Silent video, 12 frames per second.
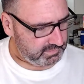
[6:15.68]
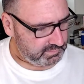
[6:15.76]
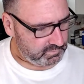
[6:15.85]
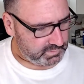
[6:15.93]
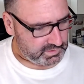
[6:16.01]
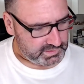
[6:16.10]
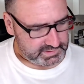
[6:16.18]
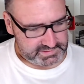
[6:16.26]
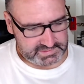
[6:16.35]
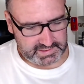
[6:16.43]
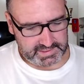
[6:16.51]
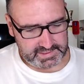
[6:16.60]
We've got
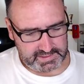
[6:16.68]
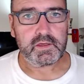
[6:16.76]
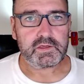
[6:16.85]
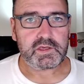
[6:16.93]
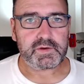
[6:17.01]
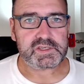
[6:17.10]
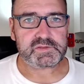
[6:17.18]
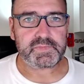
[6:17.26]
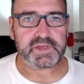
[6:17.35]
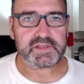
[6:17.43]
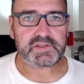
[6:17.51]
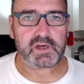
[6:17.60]

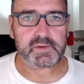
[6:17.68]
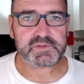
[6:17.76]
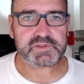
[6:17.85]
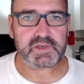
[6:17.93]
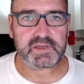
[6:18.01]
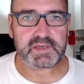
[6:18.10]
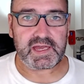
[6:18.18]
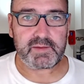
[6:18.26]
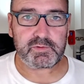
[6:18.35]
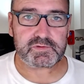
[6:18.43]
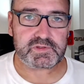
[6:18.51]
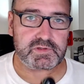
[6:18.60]
USB Type-C
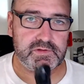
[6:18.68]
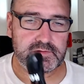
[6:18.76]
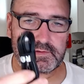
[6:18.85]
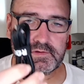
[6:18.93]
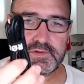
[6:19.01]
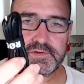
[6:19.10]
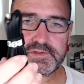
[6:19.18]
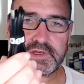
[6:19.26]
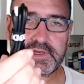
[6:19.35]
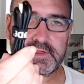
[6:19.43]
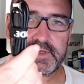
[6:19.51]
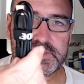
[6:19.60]
cables.
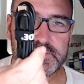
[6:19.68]
So there's